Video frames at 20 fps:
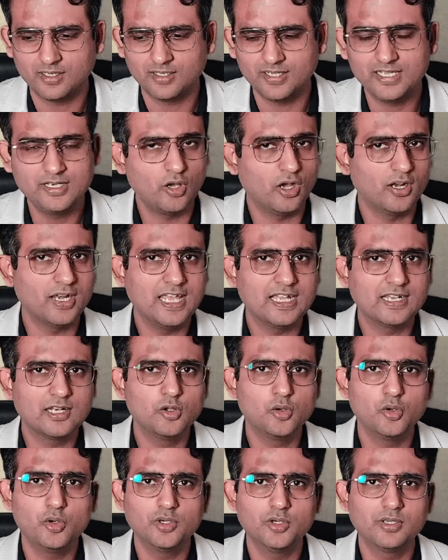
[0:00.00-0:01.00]
in all
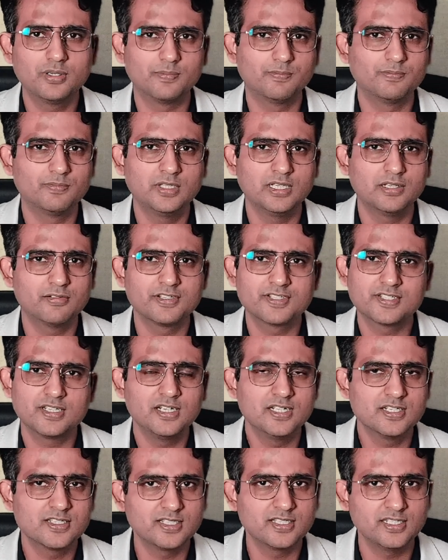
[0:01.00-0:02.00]
likelihood the
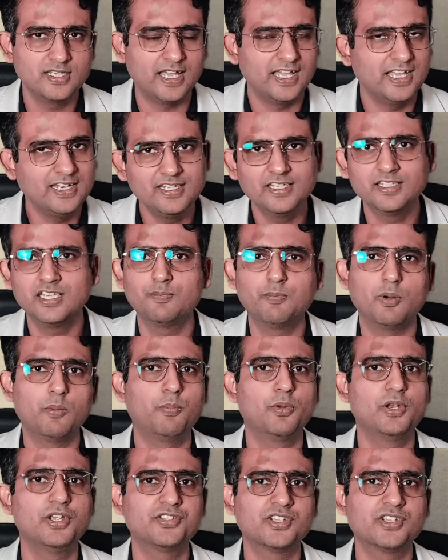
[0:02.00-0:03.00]
results in any other
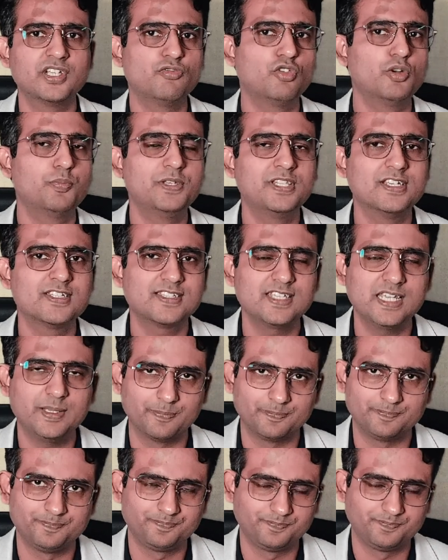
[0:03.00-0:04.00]
population would be the
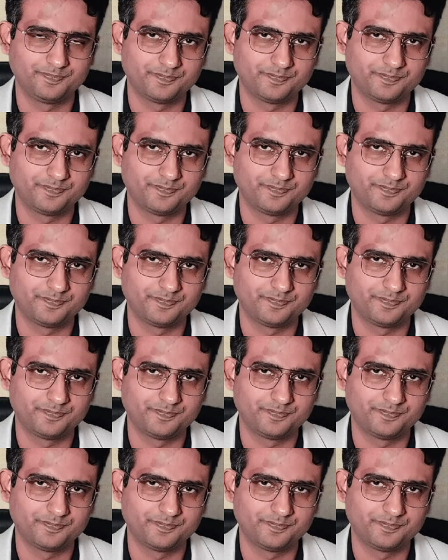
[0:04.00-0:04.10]
same.